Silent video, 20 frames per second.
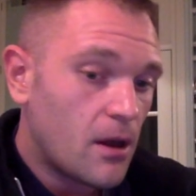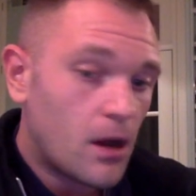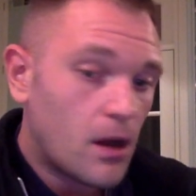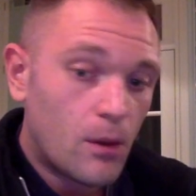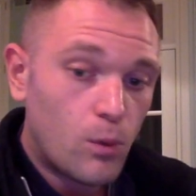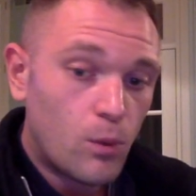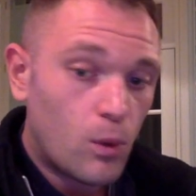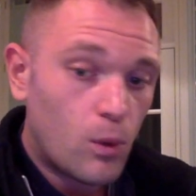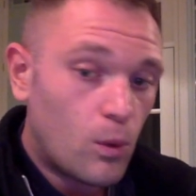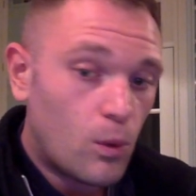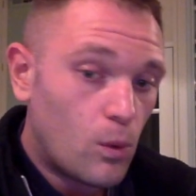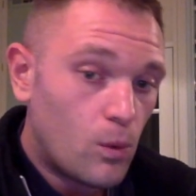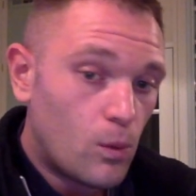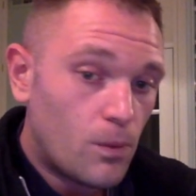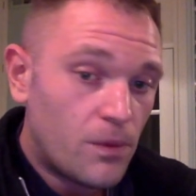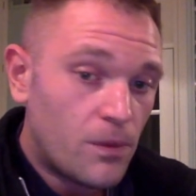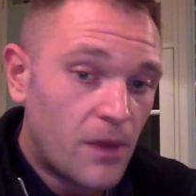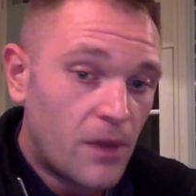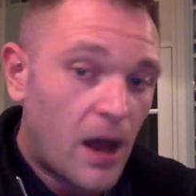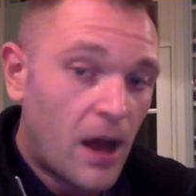I will
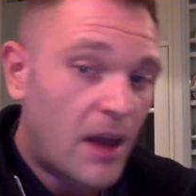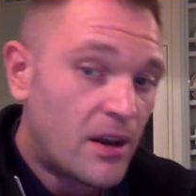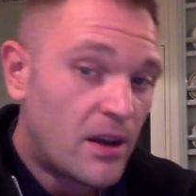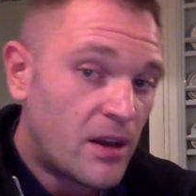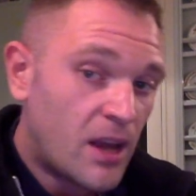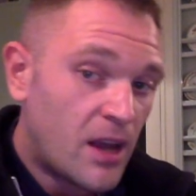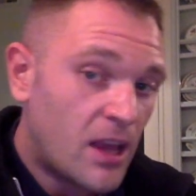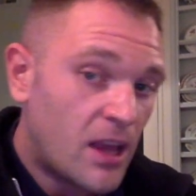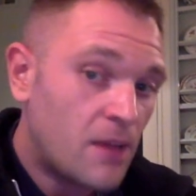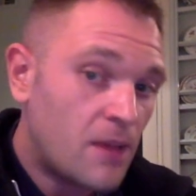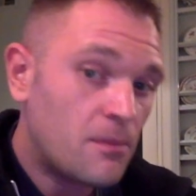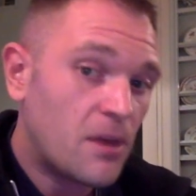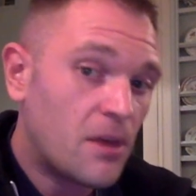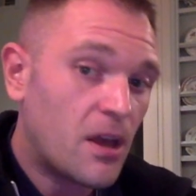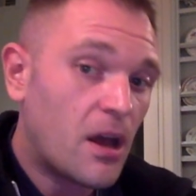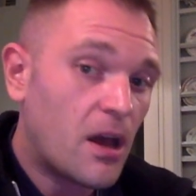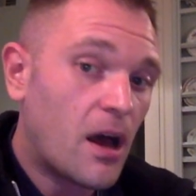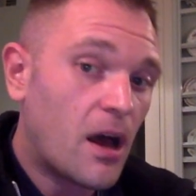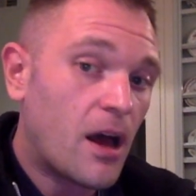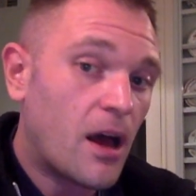not name the
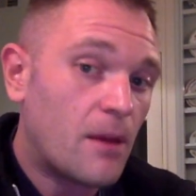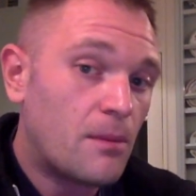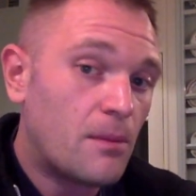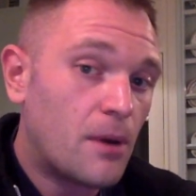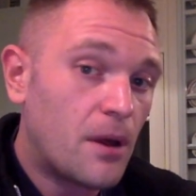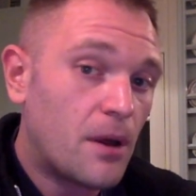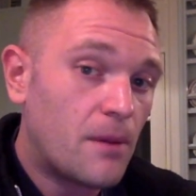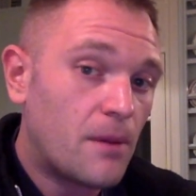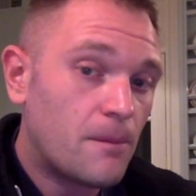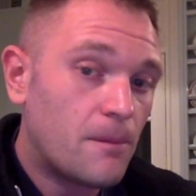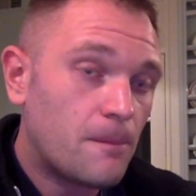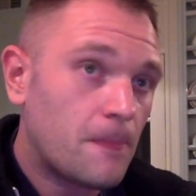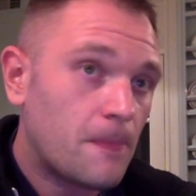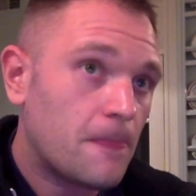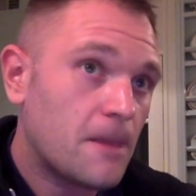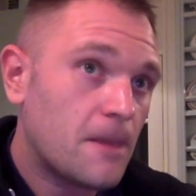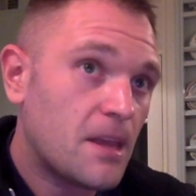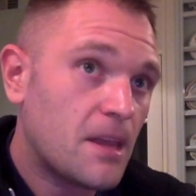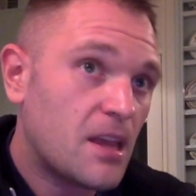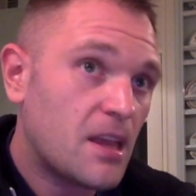guy, but
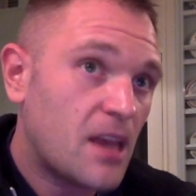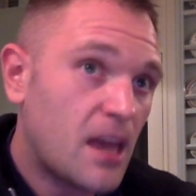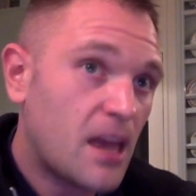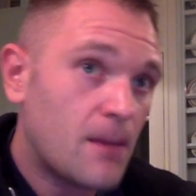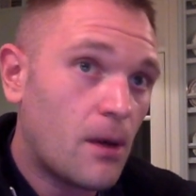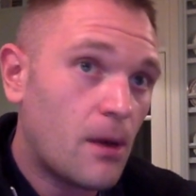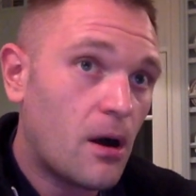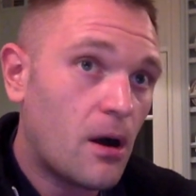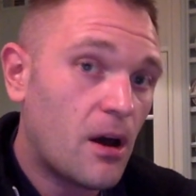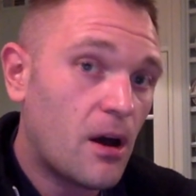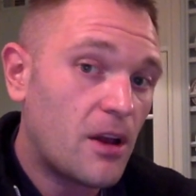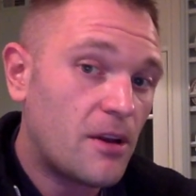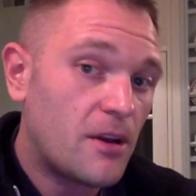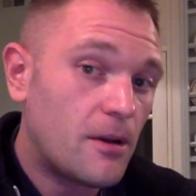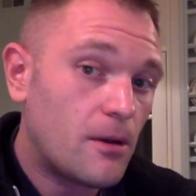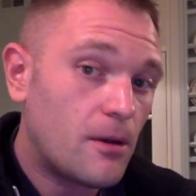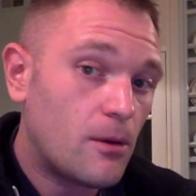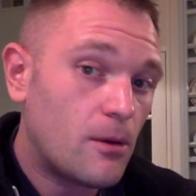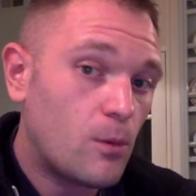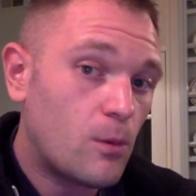he came
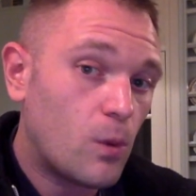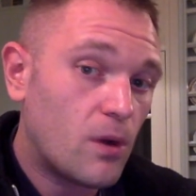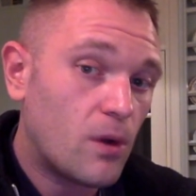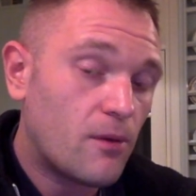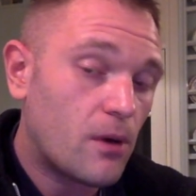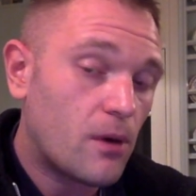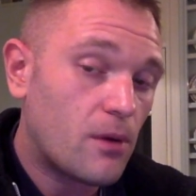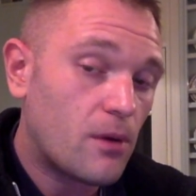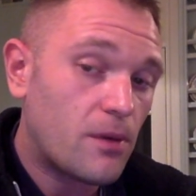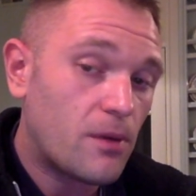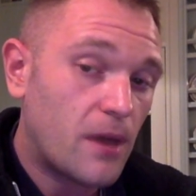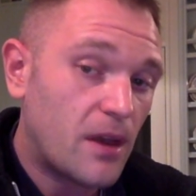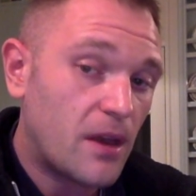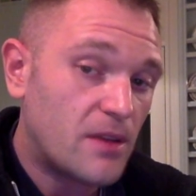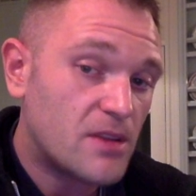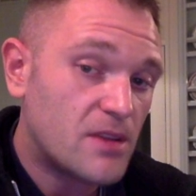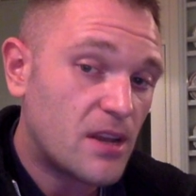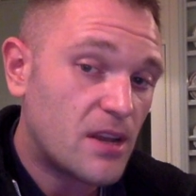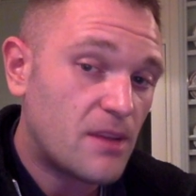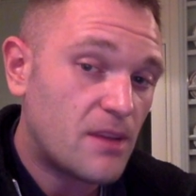on one of our
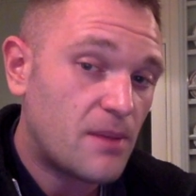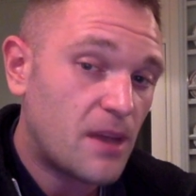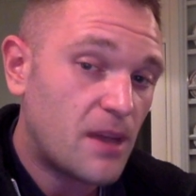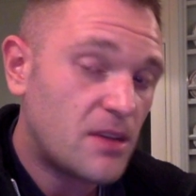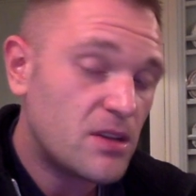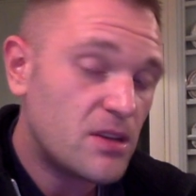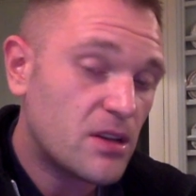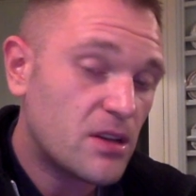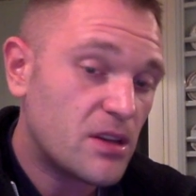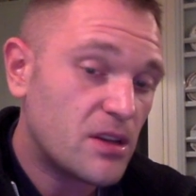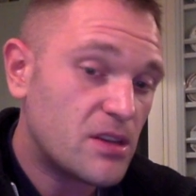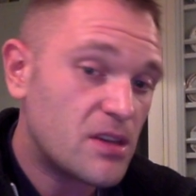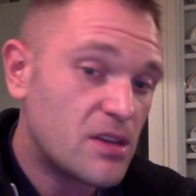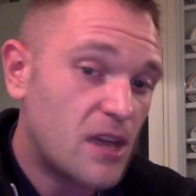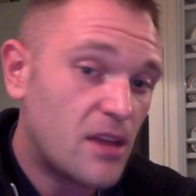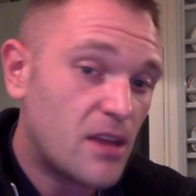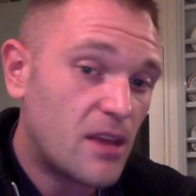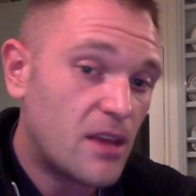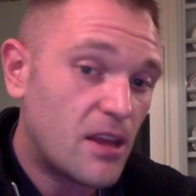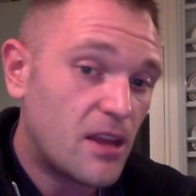things and he basically
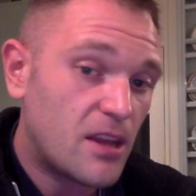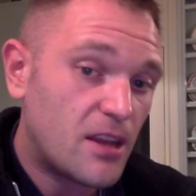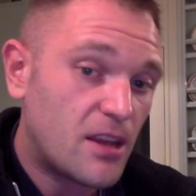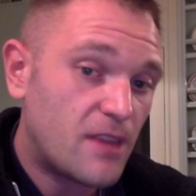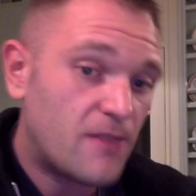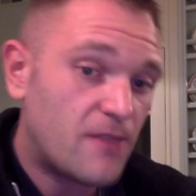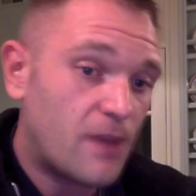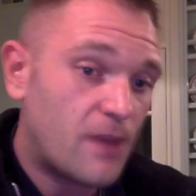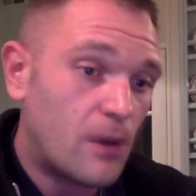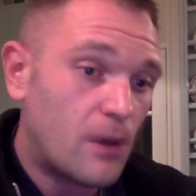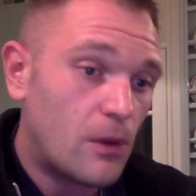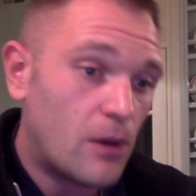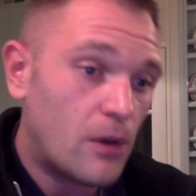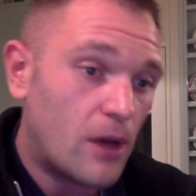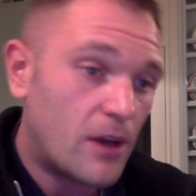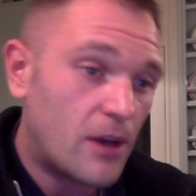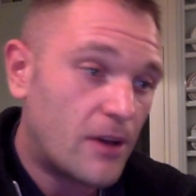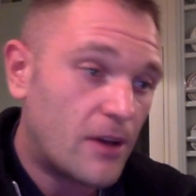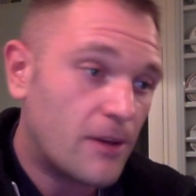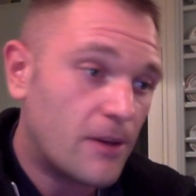said that he felt
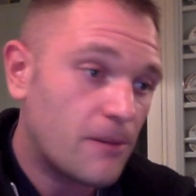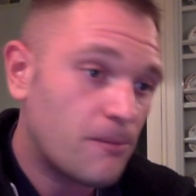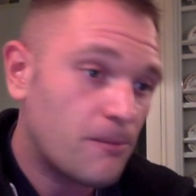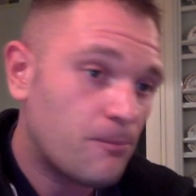like